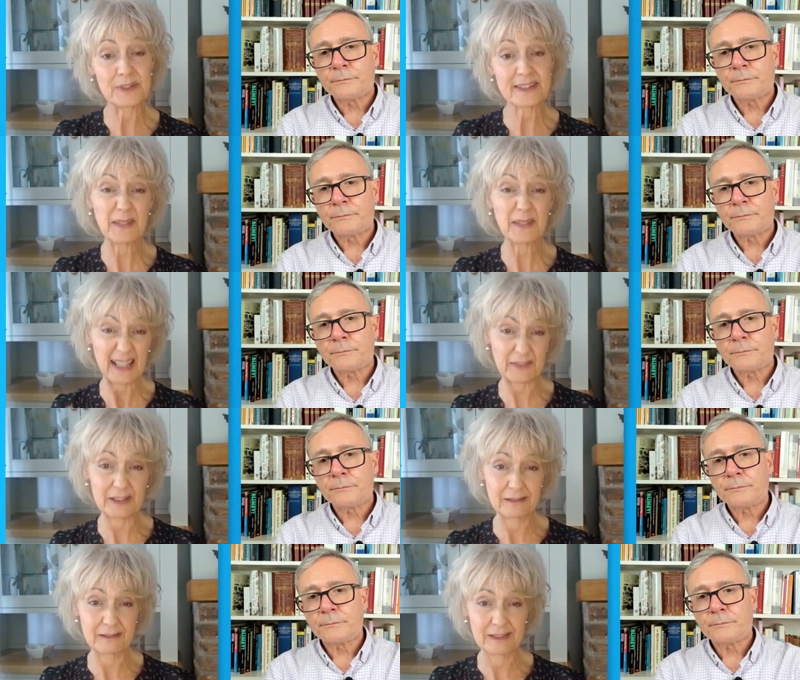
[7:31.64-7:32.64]
Speaker 1: that with some
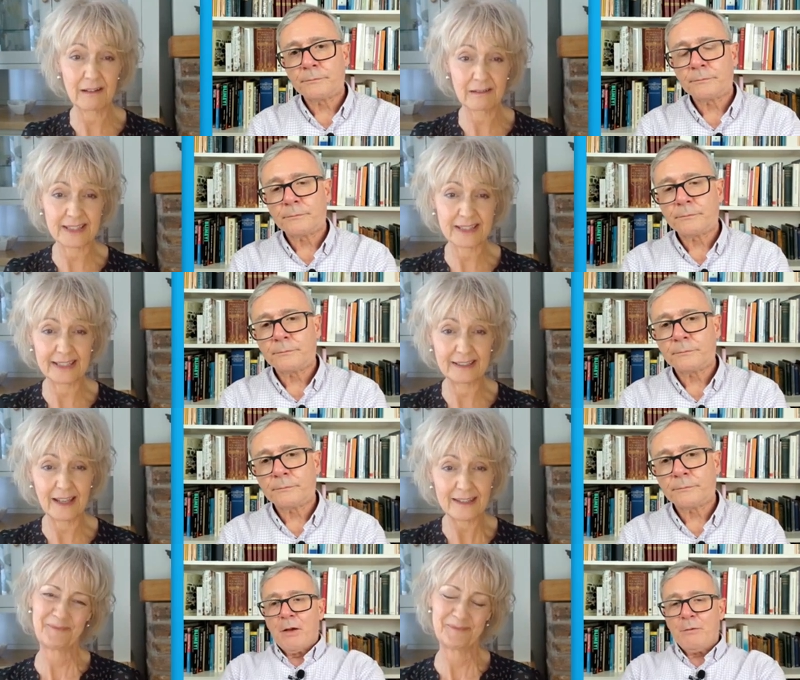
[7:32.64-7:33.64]
clever
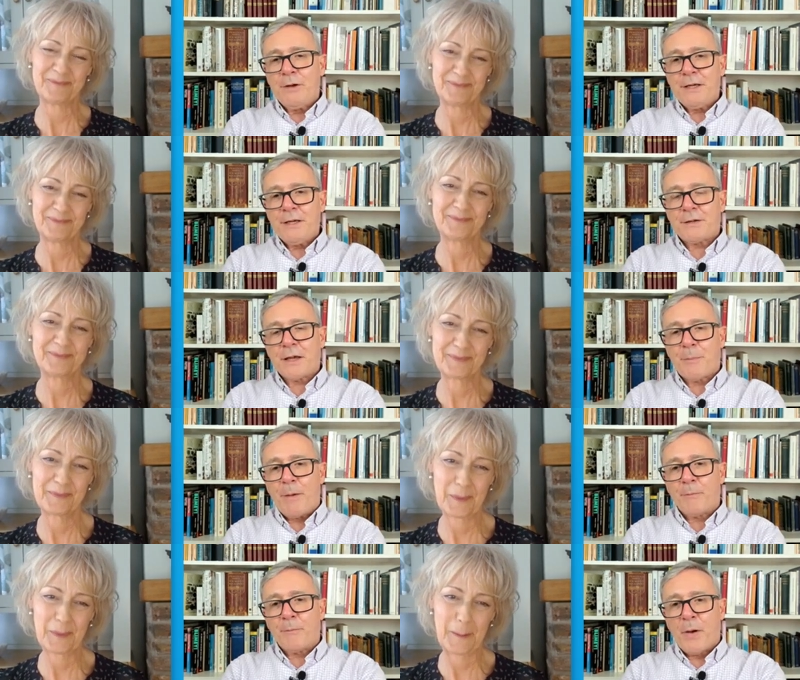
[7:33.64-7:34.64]
targeting?
Speaker 2: You you need to think
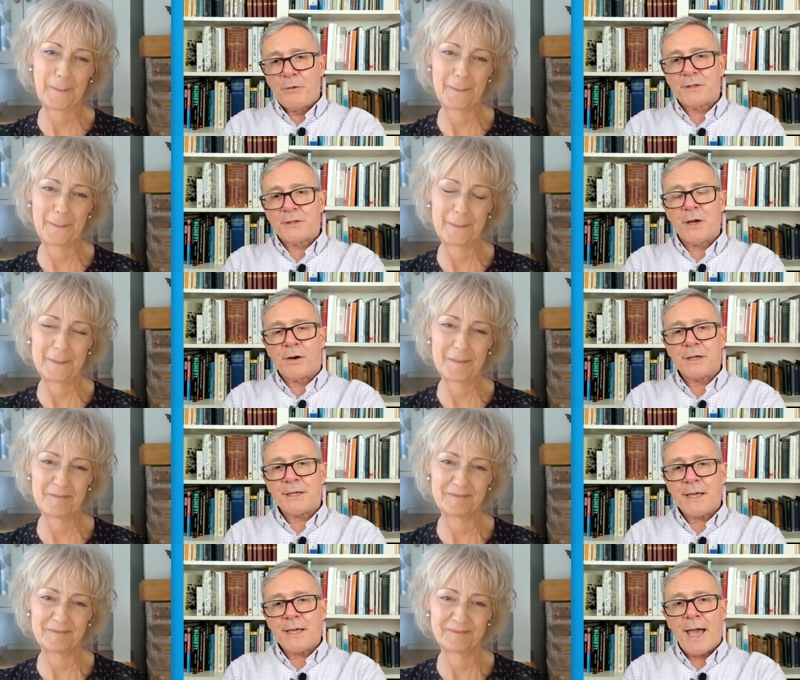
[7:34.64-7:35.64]
about both
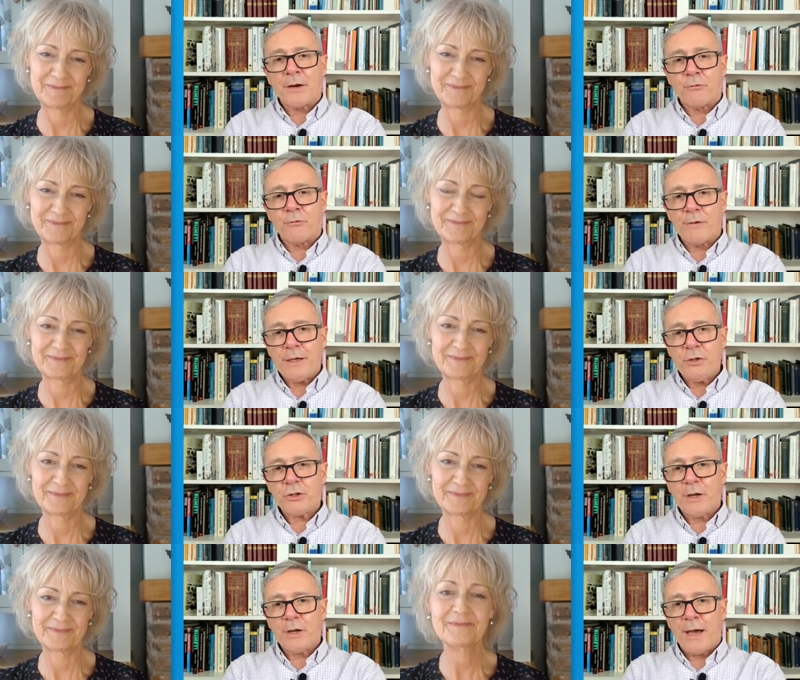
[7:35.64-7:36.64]
targeting and
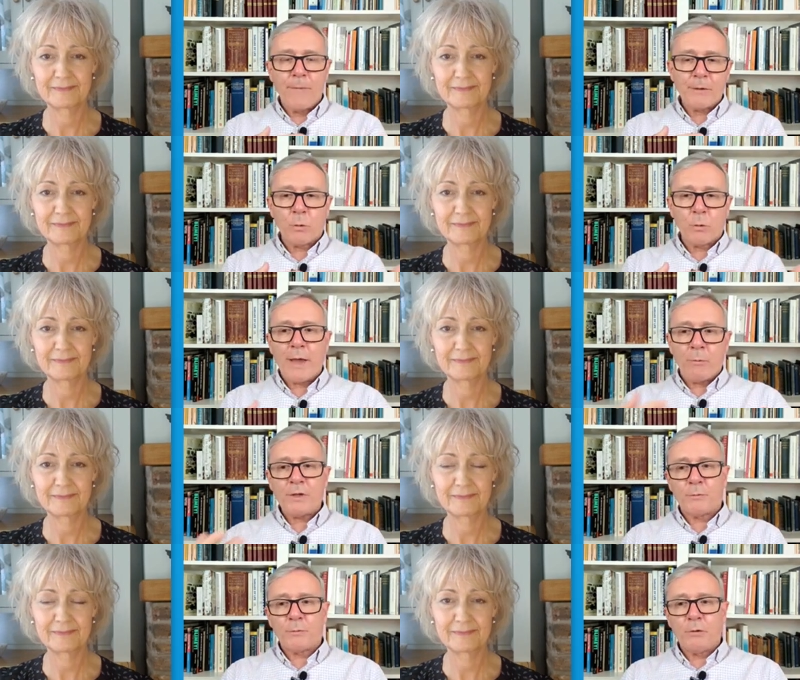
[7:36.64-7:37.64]
reach. There's a way
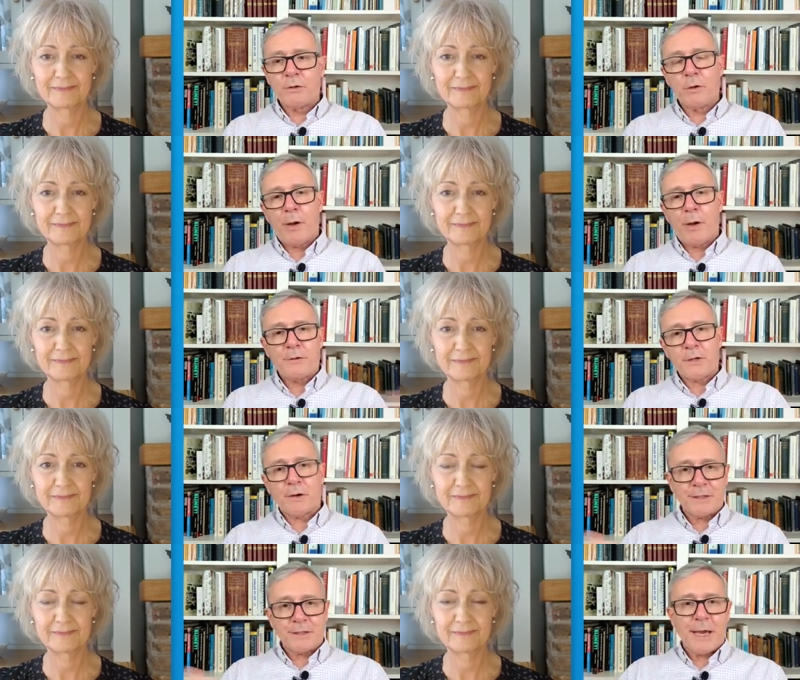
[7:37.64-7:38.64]
in which you can do both
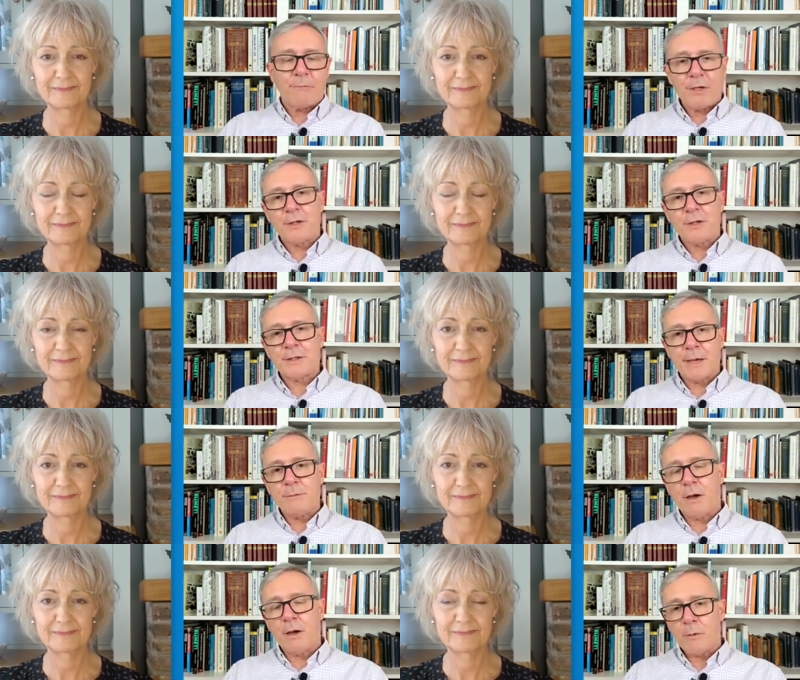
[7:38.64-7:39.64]
targeting and reach at the same